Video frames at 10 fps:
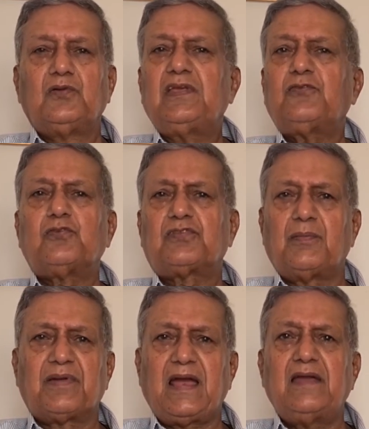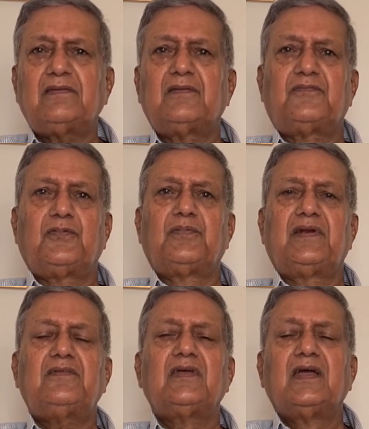Just to summarize in few
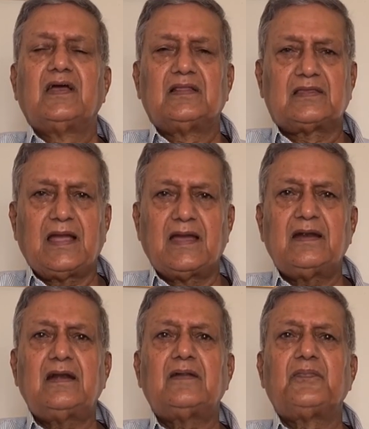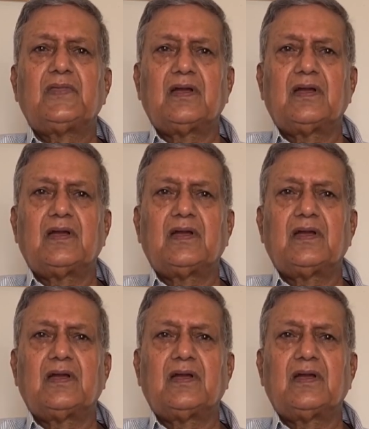minutes, the thyroid